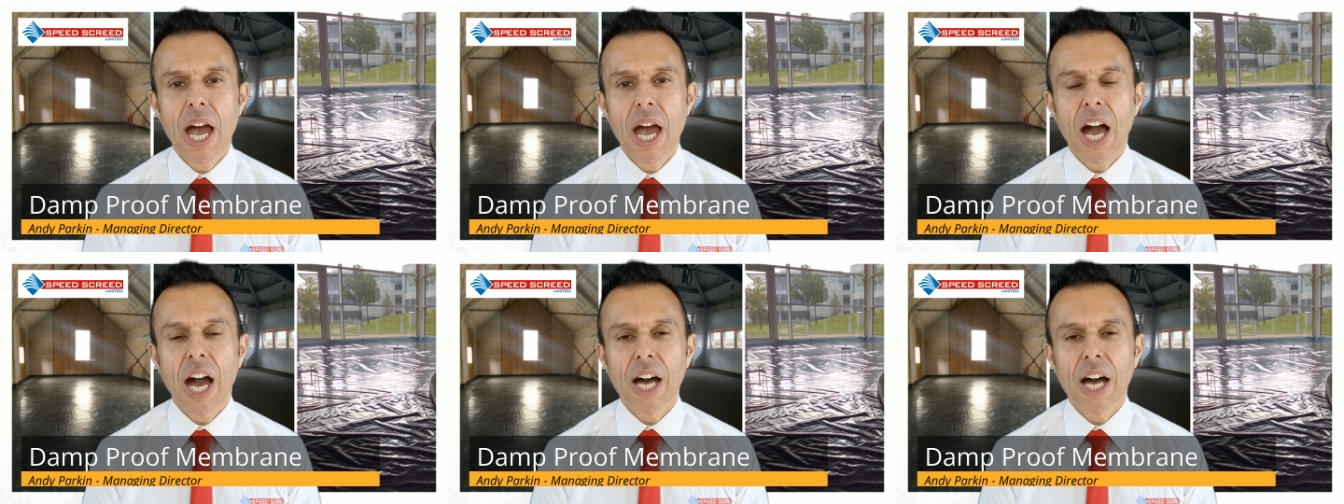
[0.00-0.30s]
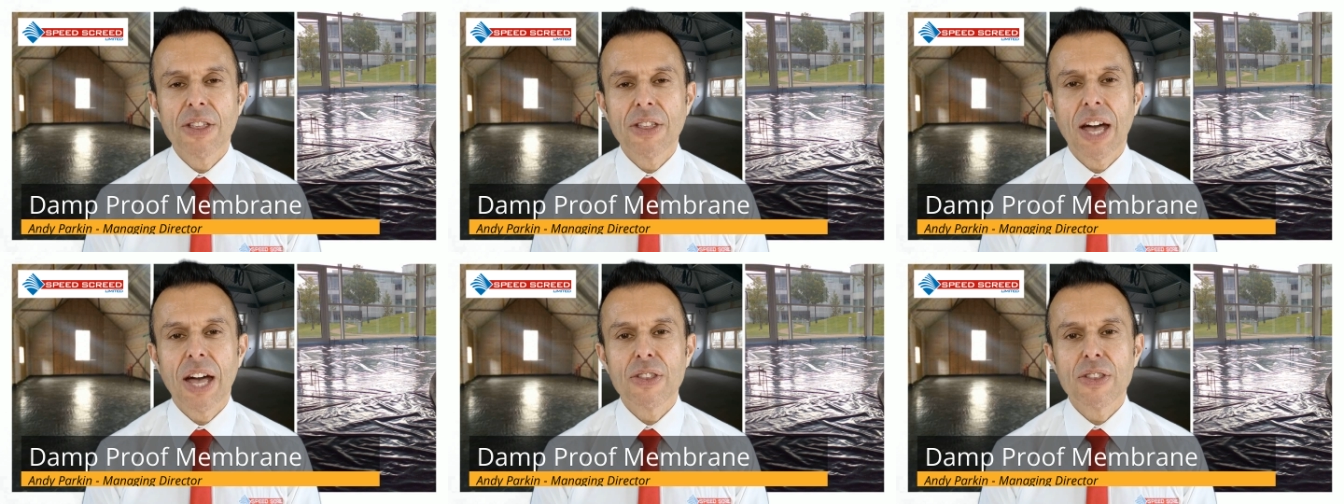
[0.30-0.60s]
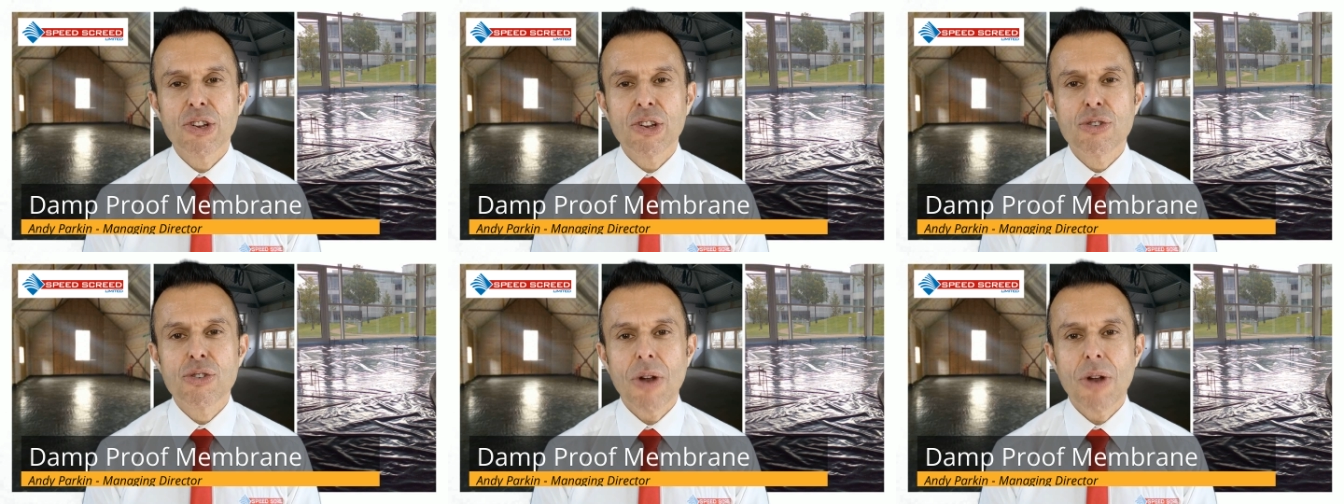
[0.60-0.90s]
are that
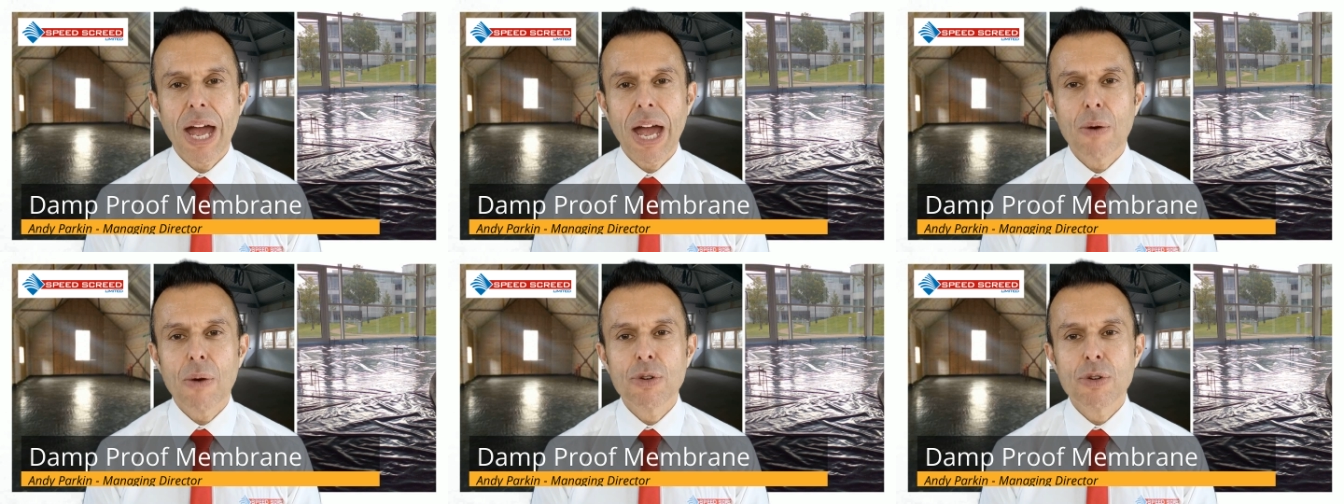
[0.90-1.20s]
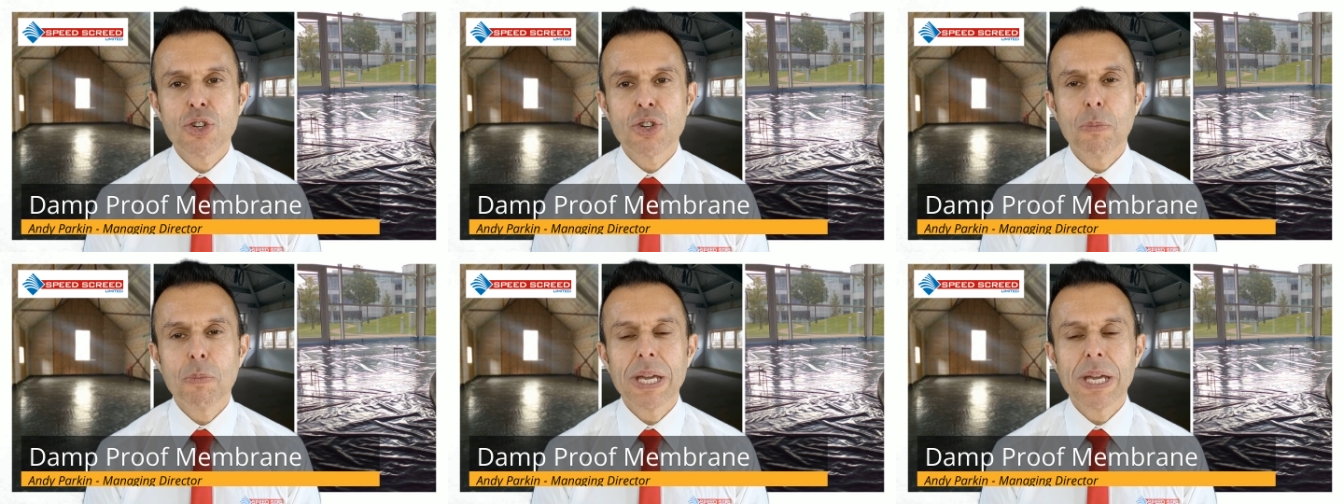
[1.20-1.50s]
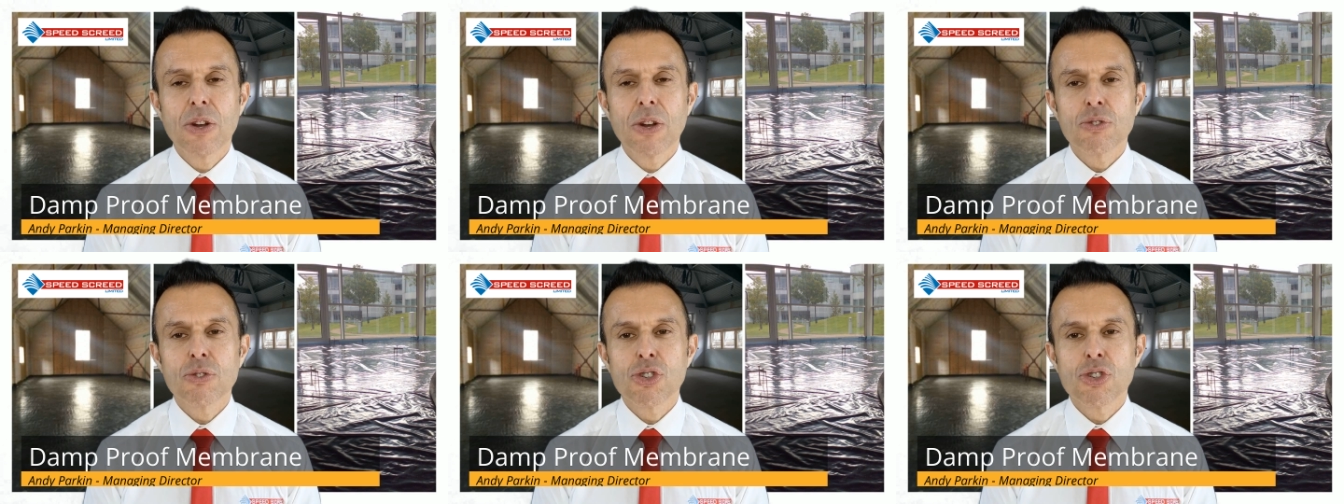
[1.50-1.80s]
the ground should be
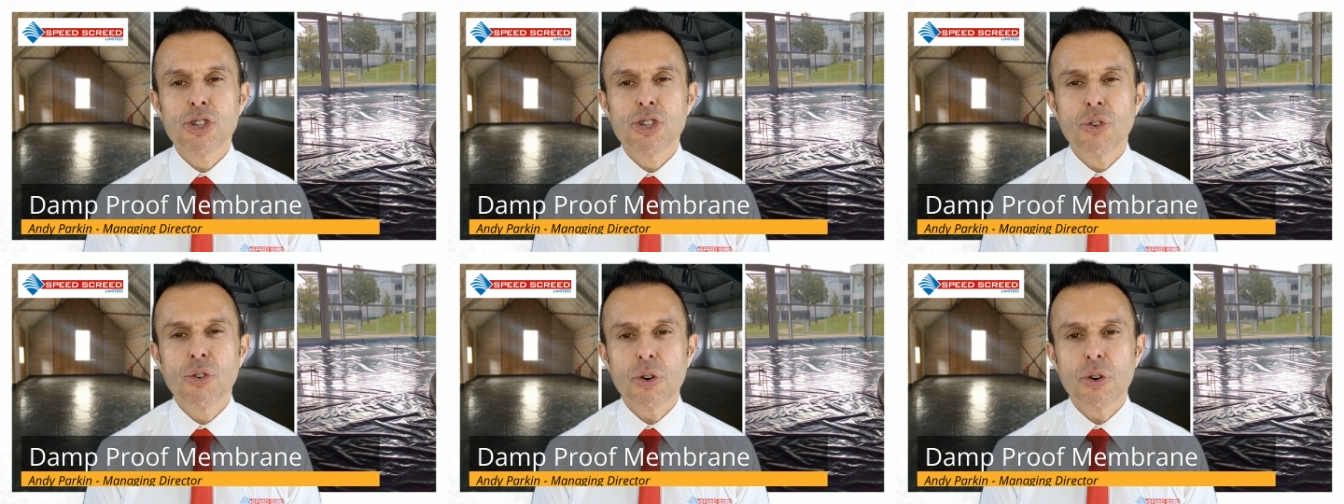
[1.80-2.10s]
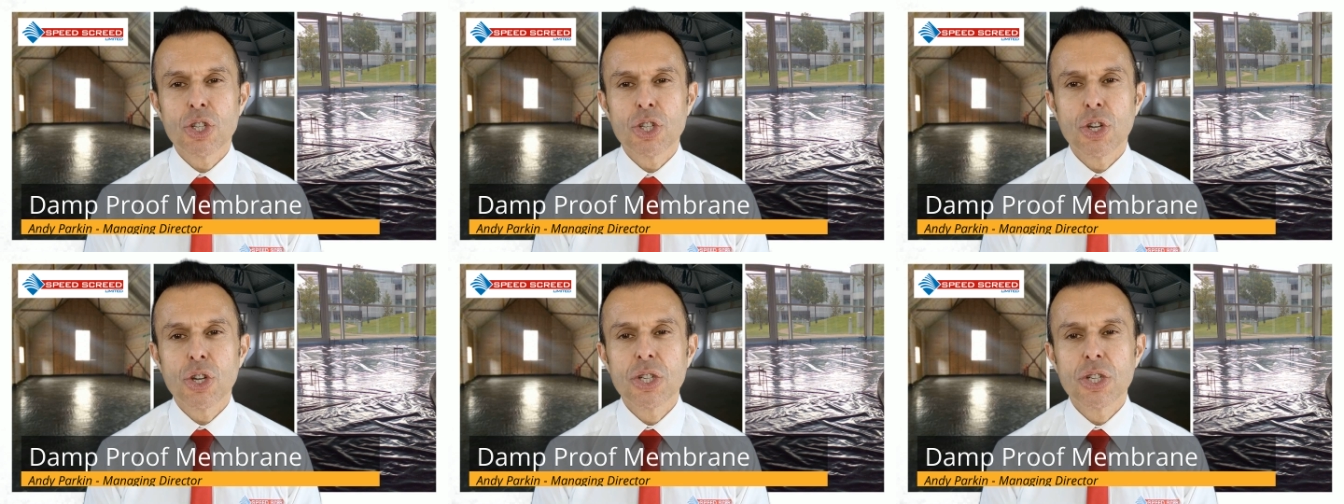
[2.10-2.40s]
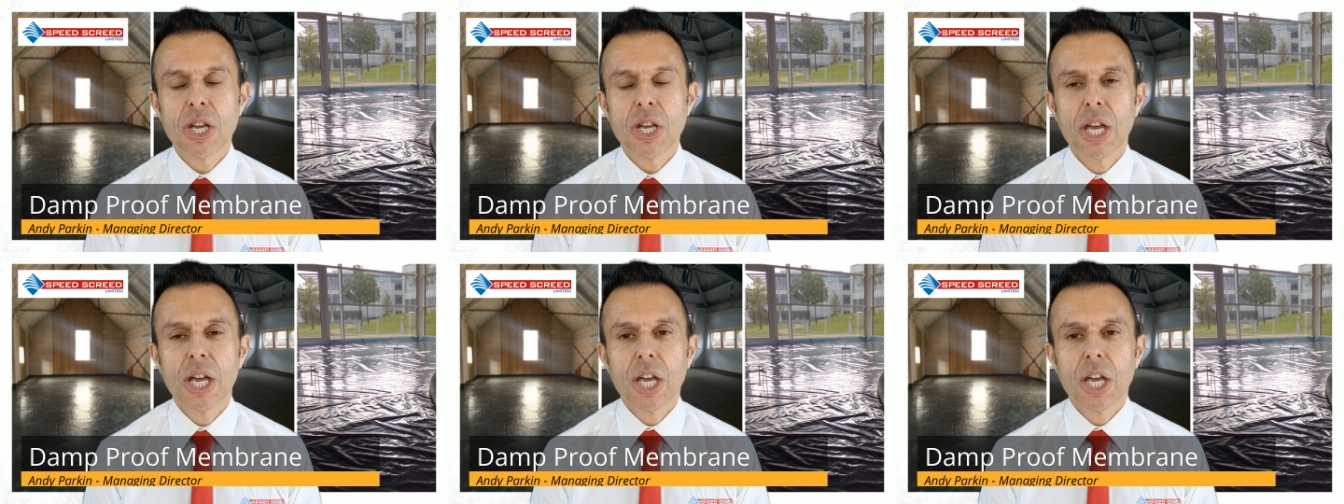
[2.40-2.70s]
constructed